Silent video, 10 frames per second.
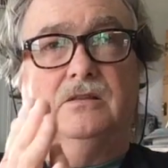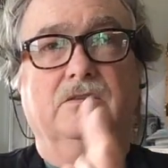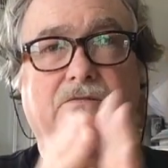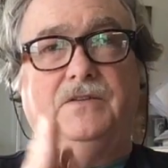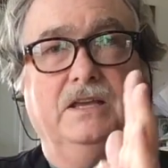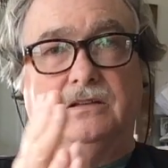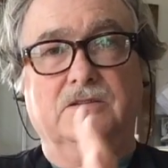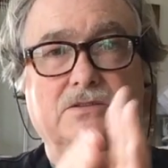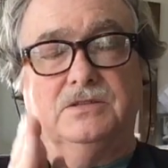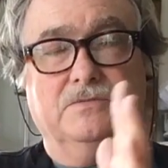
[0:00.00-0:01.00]
The
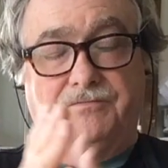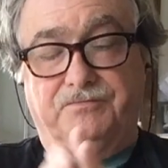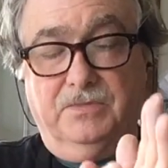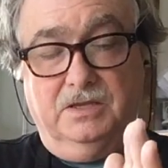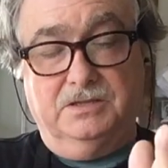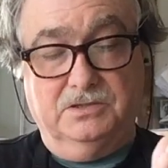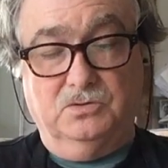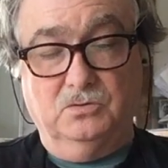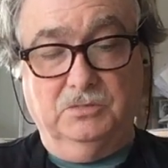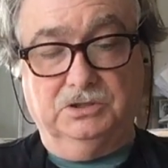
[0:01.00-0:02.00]
fins, this is
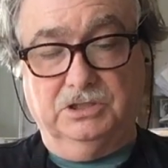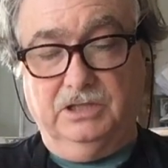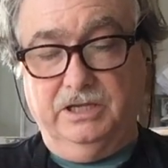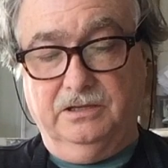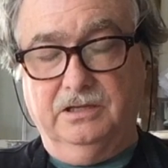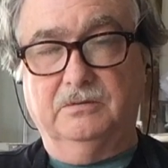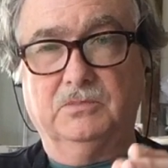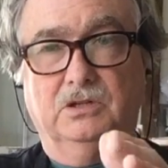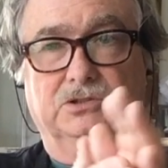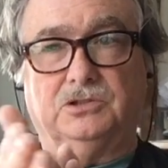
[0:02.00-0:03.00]
too much clay I think,
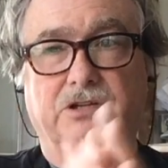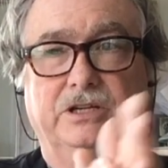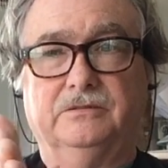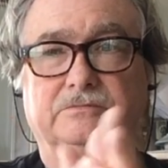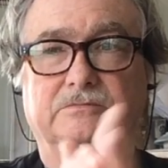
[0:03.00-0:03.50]
but I'll try it.